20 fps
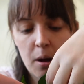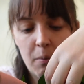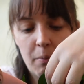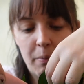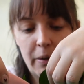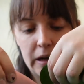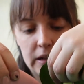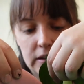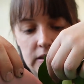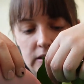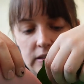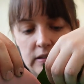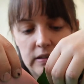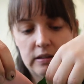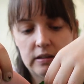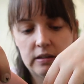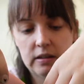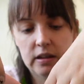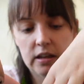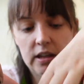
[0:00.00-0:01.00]

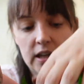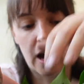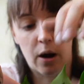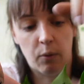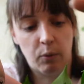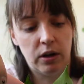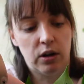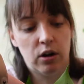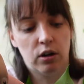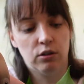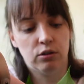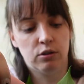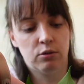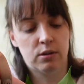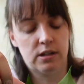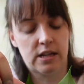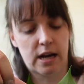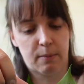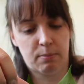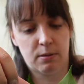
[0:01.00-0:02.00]
But yeah, we got new
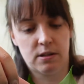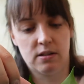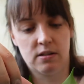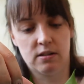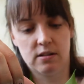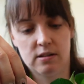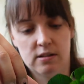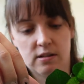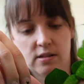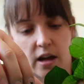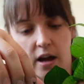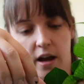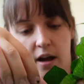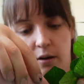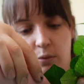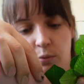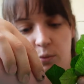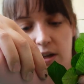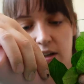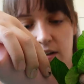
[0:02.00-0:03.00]
adapters
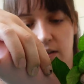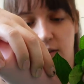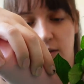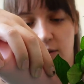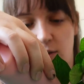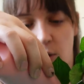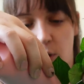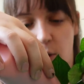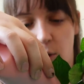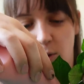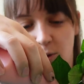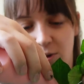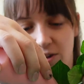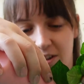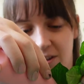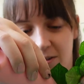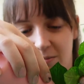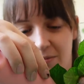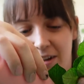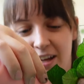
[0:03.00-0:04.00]
and we installed
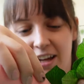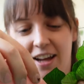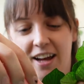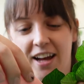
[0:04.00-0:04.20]
them.